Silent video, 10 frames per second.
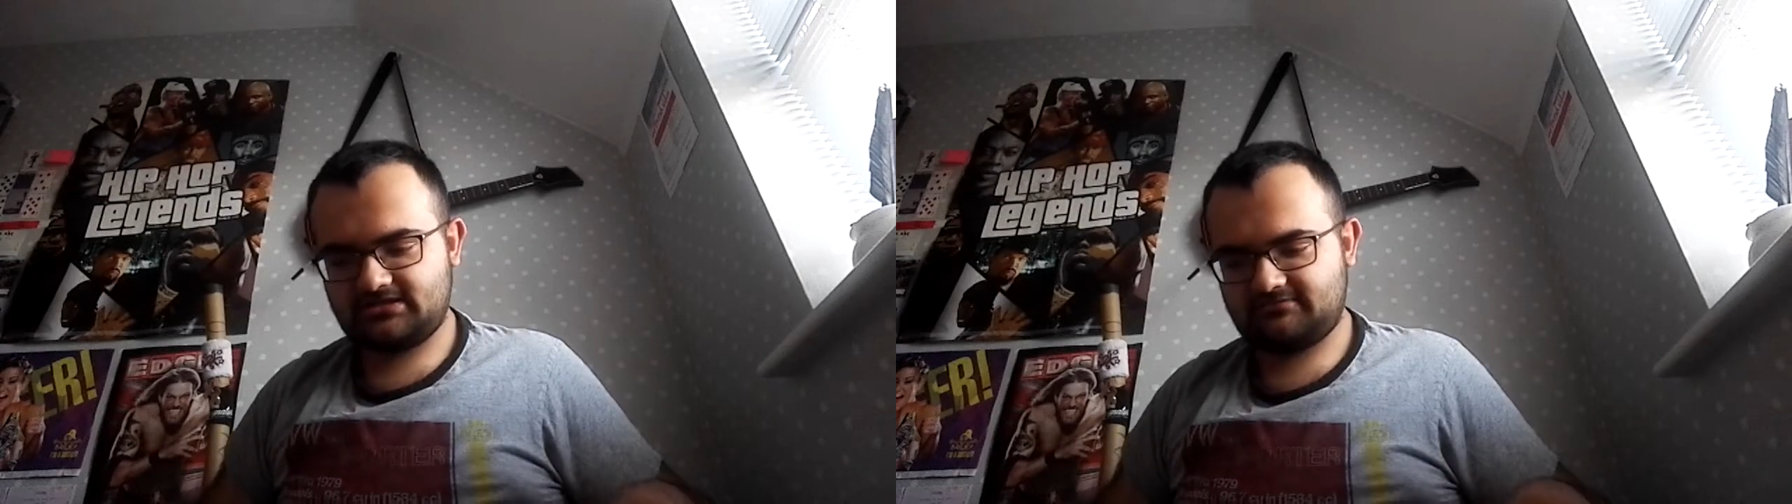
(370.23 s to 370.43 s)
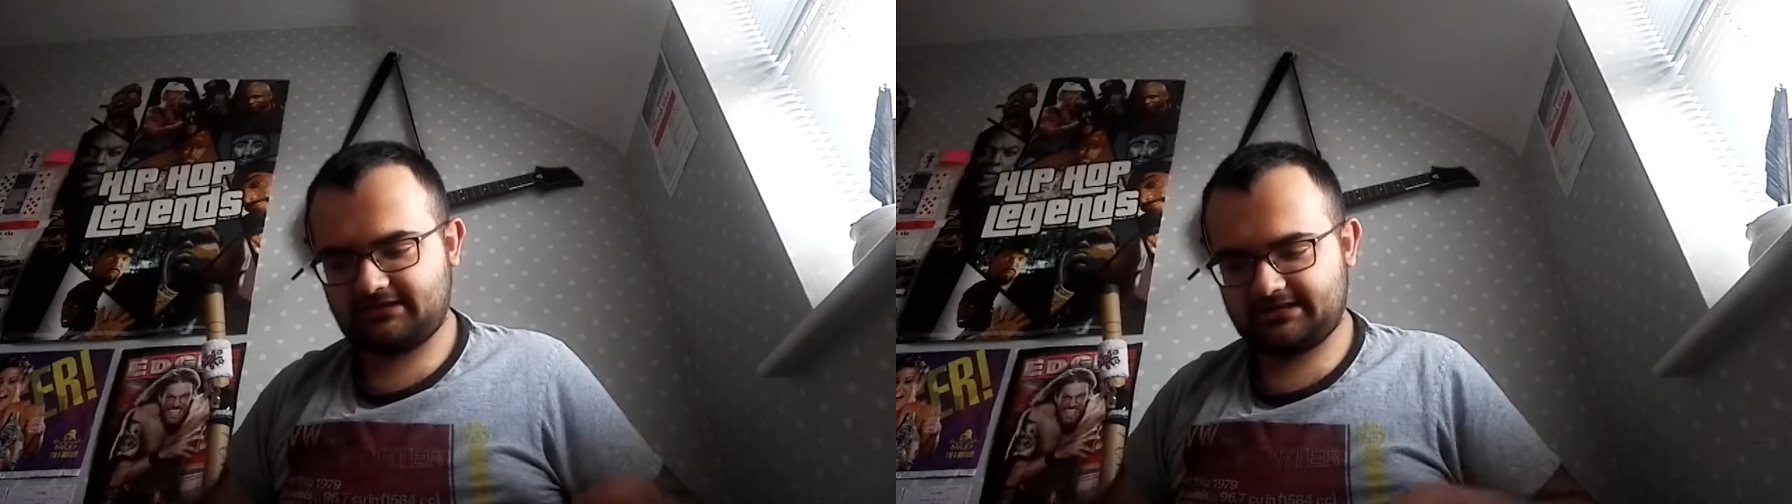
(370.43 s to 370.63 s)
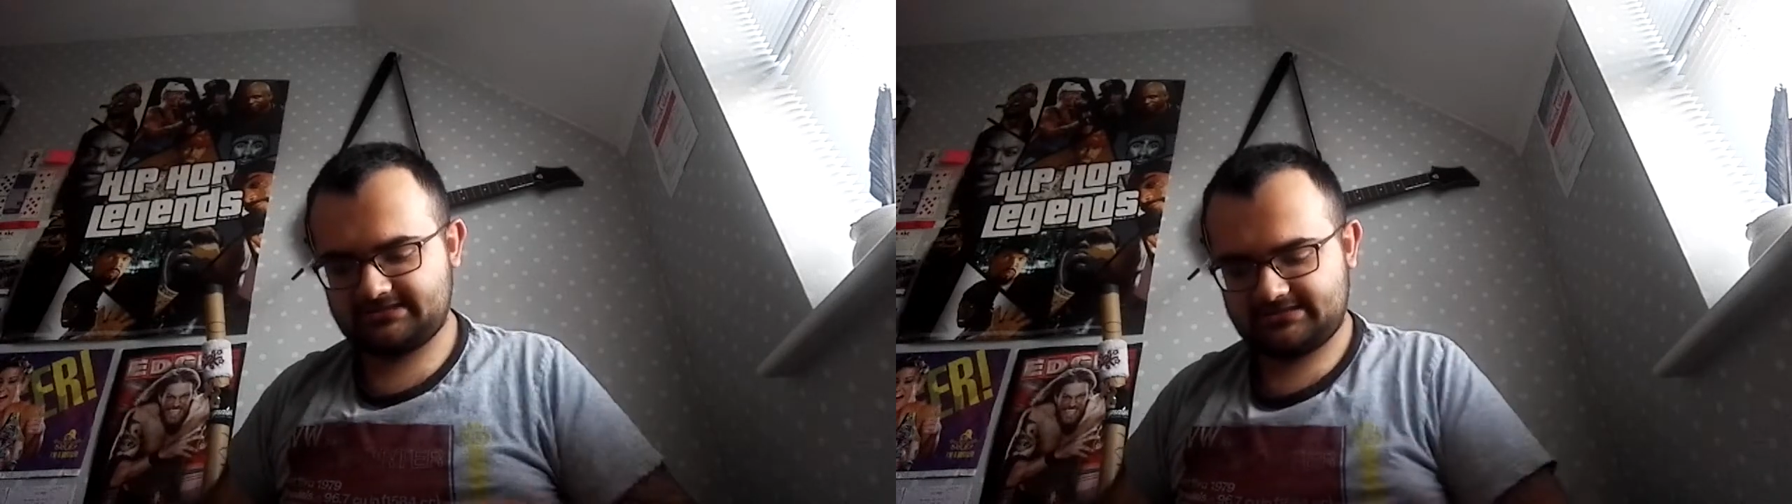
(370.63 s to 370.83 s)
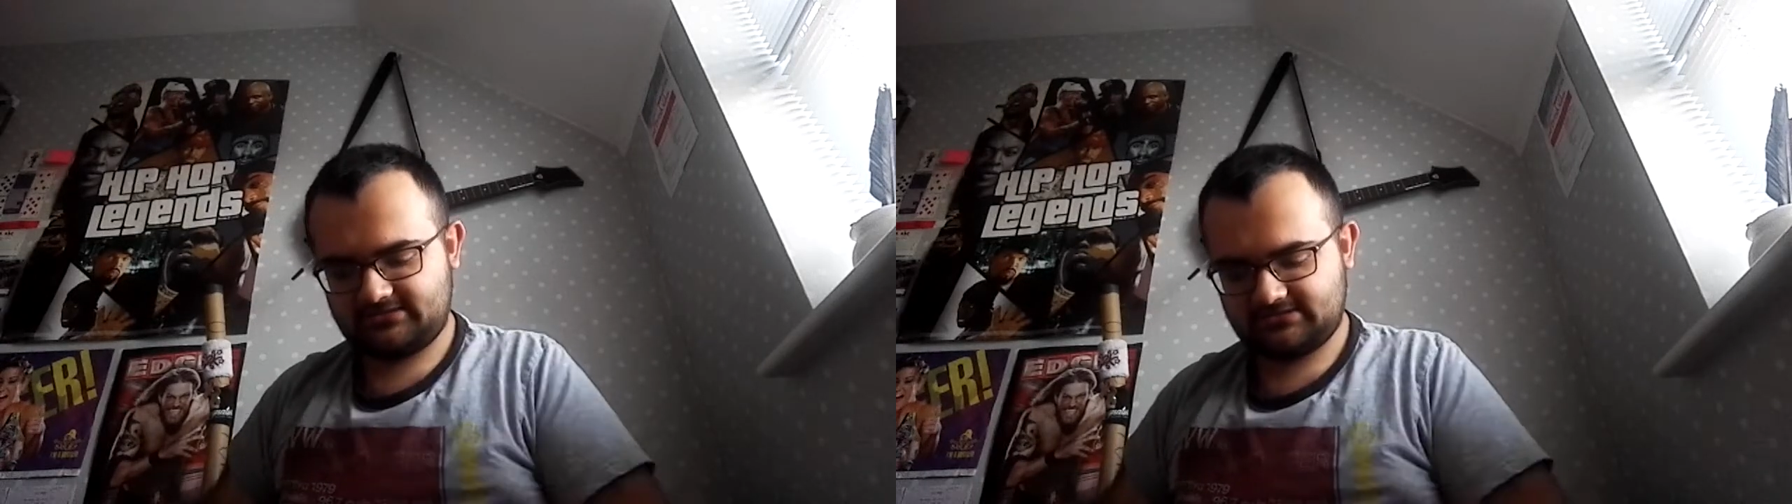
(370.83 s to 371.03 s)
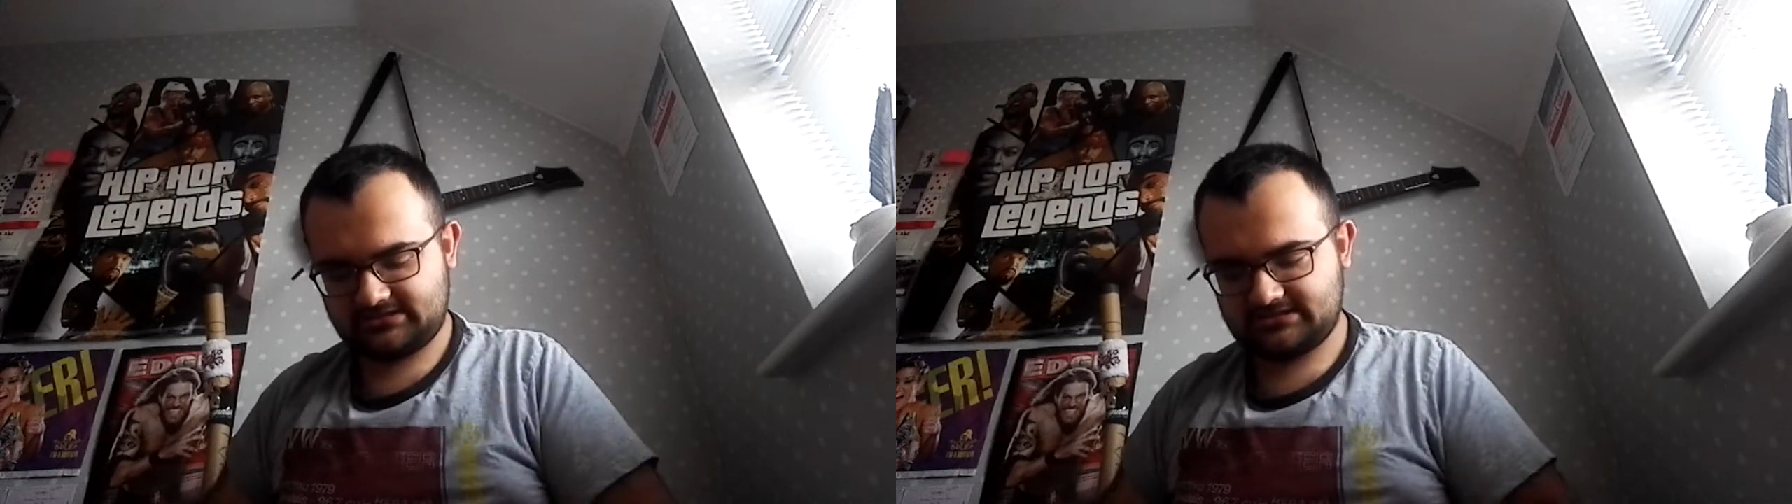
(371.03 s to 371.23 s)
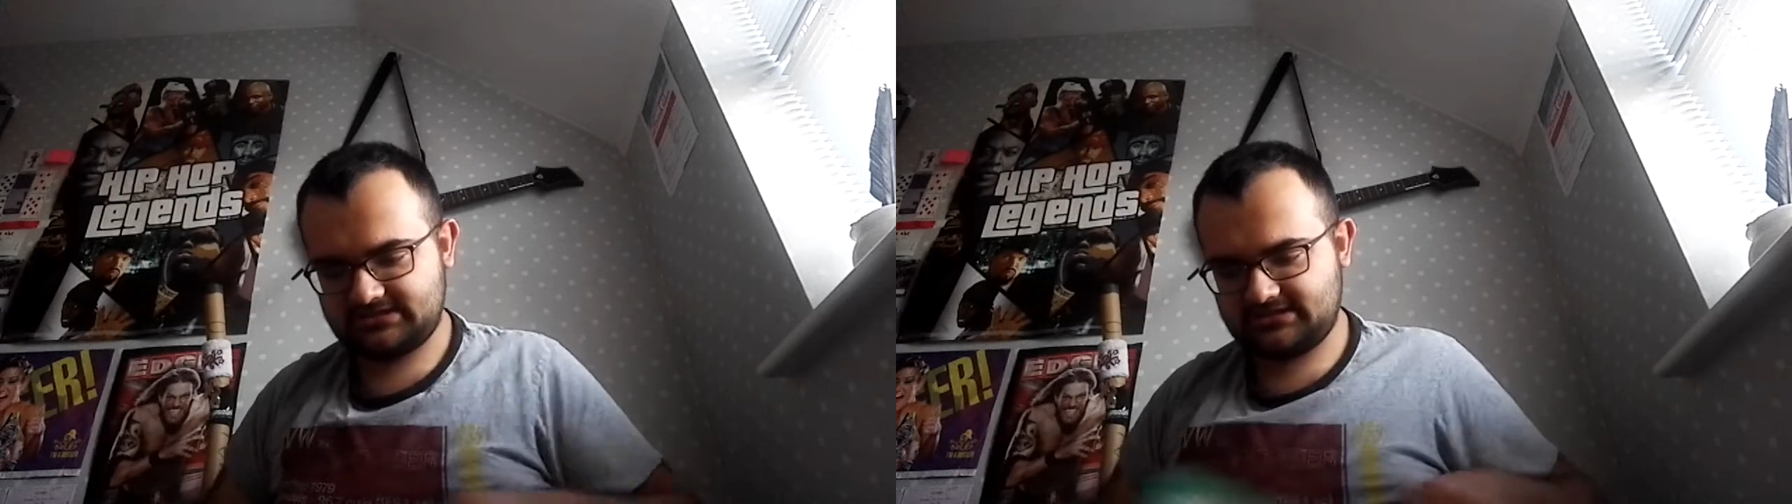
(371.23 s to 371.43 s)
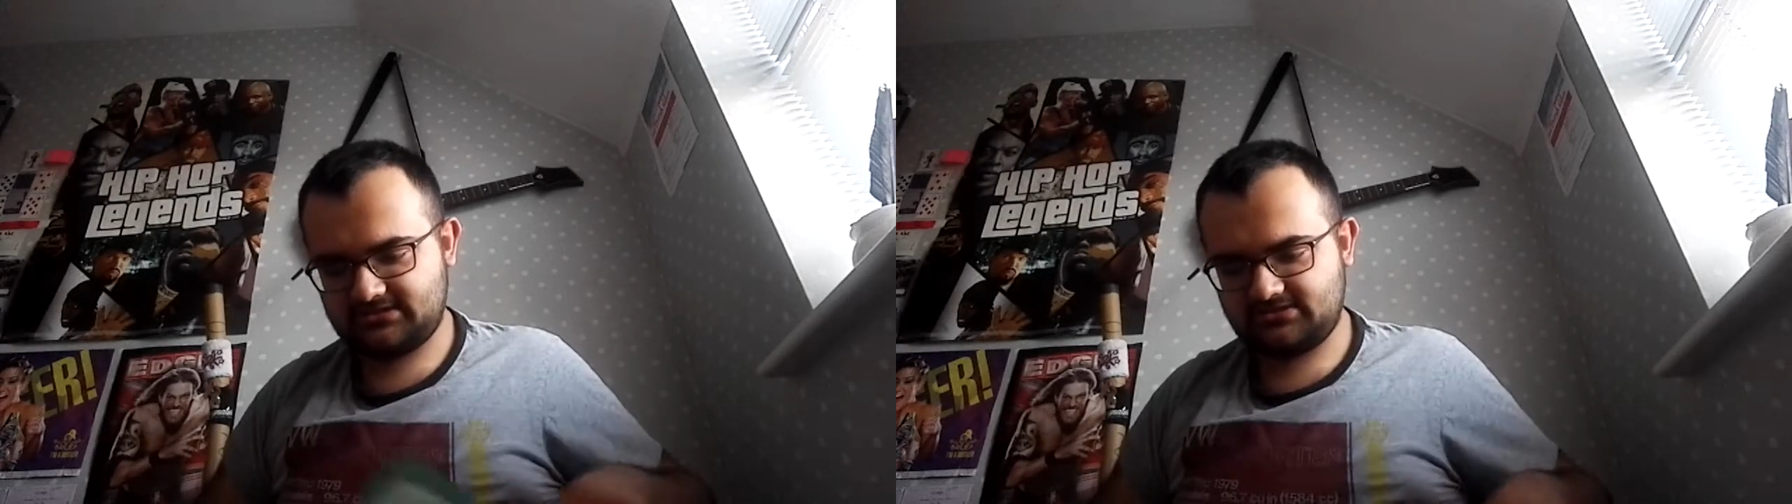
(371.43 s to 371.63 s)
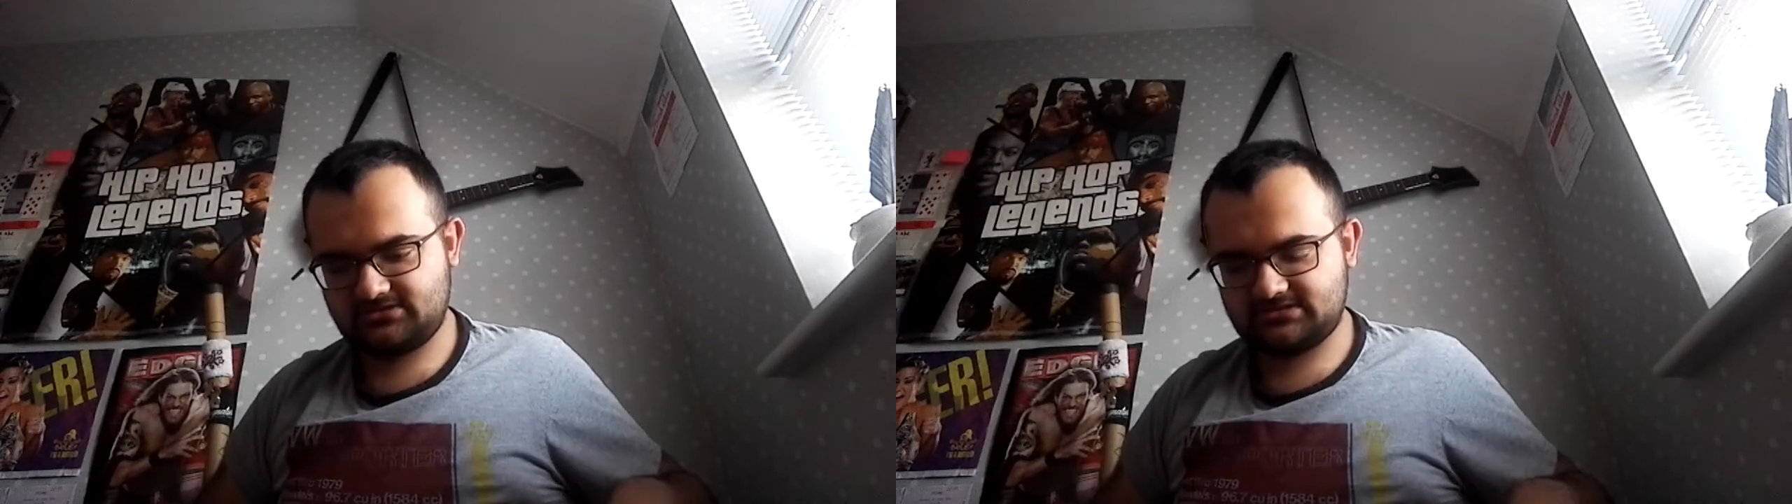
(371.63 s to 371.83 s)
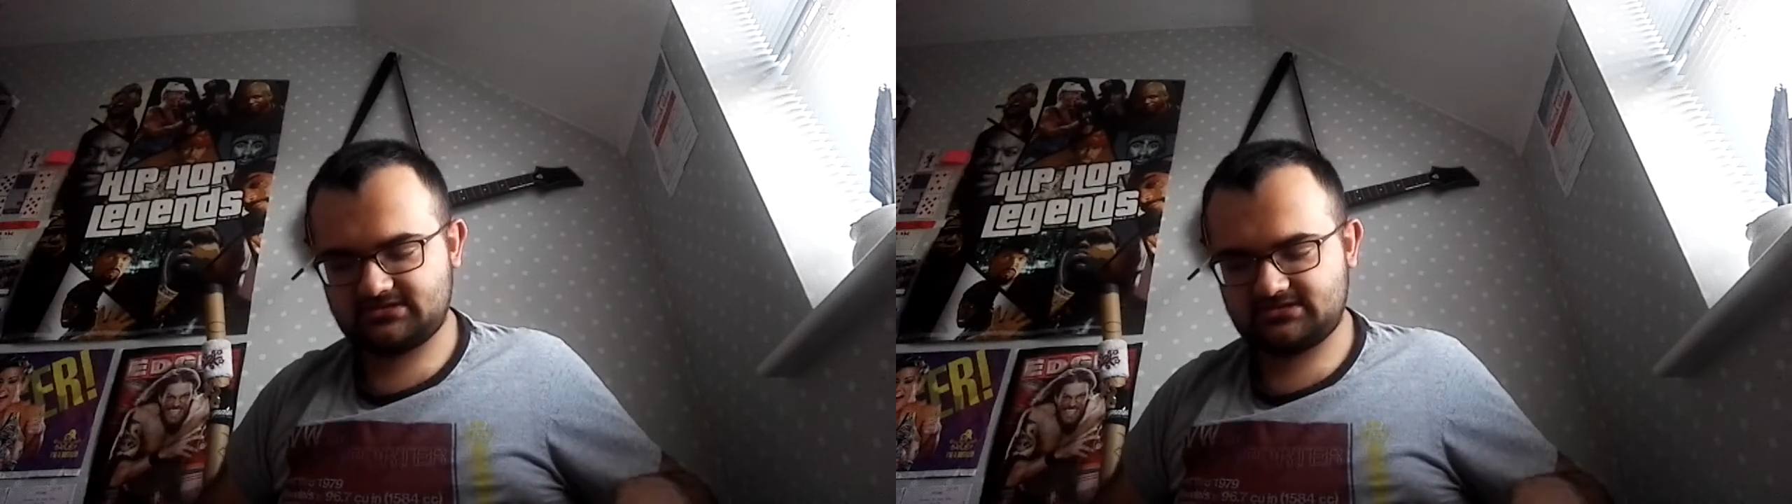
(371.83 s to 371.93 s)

Right Hand Secrets Continued,